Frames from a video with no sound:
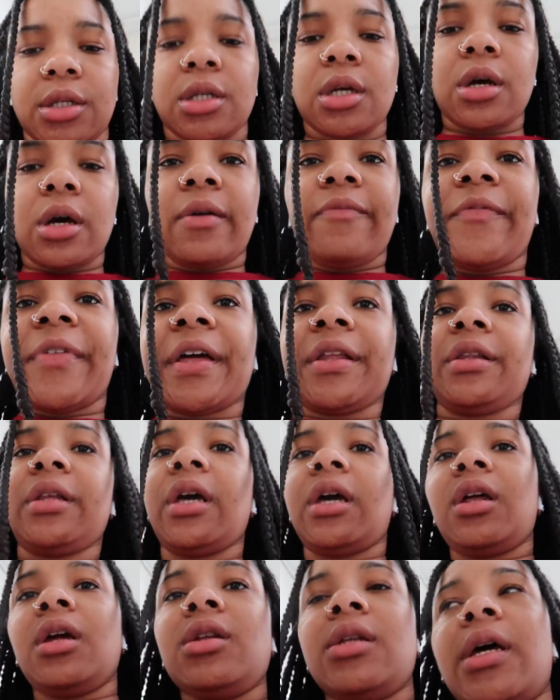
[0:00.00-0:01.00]
So I'm
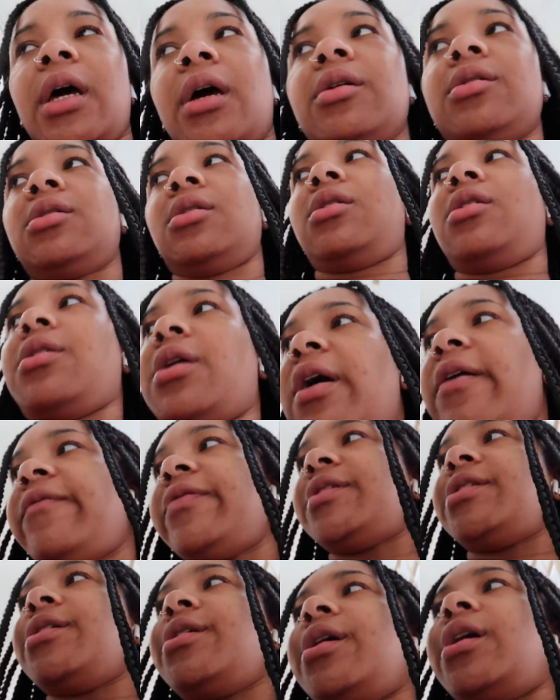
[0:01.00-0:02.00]
finally heading down to the
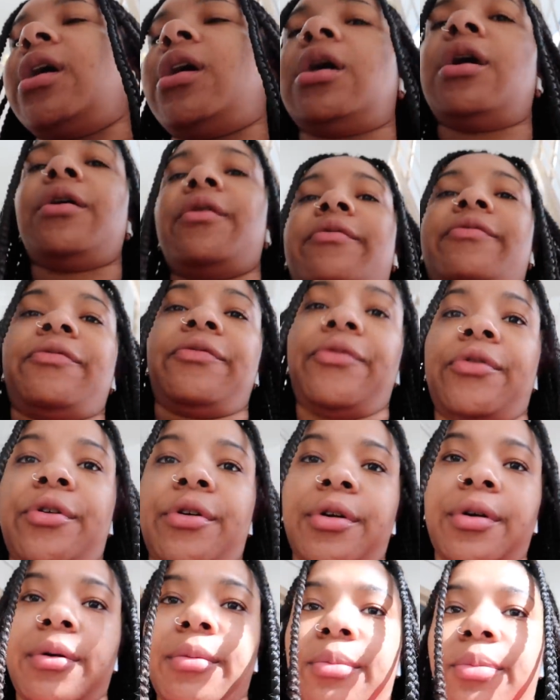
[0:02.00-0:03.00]
cafeteria for